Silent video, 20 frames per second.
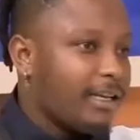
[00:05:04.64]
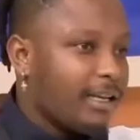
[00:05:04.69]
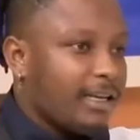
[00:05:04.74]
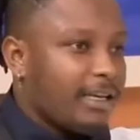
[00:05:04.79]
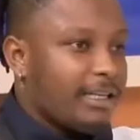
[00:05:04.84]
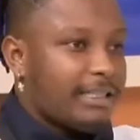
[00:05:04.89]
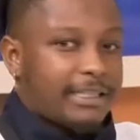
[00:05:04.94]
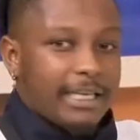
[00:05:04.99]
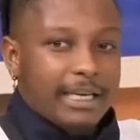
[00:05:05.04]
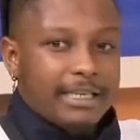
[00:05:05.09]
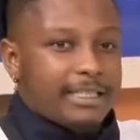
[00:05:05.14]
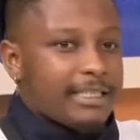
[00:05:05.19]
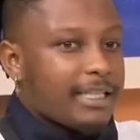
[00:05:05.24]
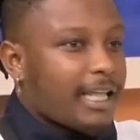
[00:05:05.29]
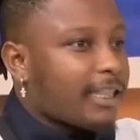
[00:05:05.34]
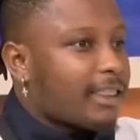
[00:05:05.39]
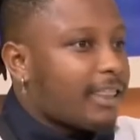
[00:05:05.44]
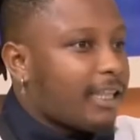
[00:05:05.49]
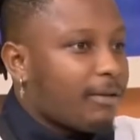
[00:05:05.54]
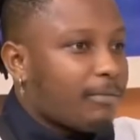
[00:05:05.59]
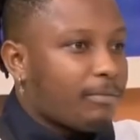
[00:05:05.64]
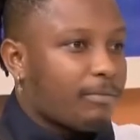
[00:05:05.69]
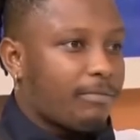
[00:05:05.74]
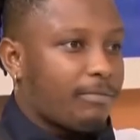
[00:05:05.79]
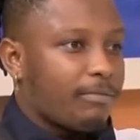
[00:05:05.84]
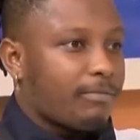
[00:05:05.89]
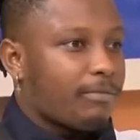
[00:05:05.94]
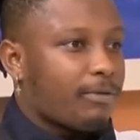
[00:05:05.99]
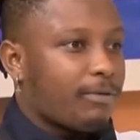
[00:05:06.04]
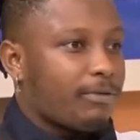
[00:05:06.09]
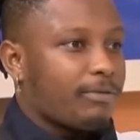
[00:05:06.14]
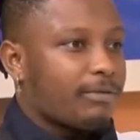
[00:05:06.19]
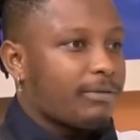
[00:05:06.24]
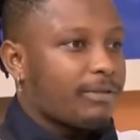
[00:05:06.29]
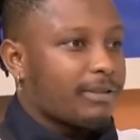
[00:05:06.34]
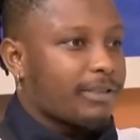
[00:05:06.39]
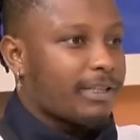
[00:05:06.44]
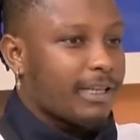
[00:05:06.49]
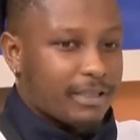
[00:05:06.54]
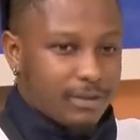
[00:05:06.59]
It takes nothing, bro.
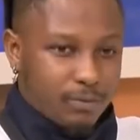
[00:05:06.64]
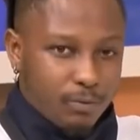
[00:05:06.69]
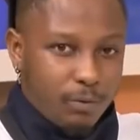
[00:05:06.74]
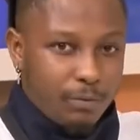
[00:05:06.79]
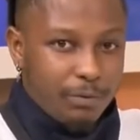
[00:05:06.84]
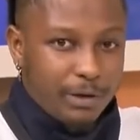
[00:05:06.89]
That's what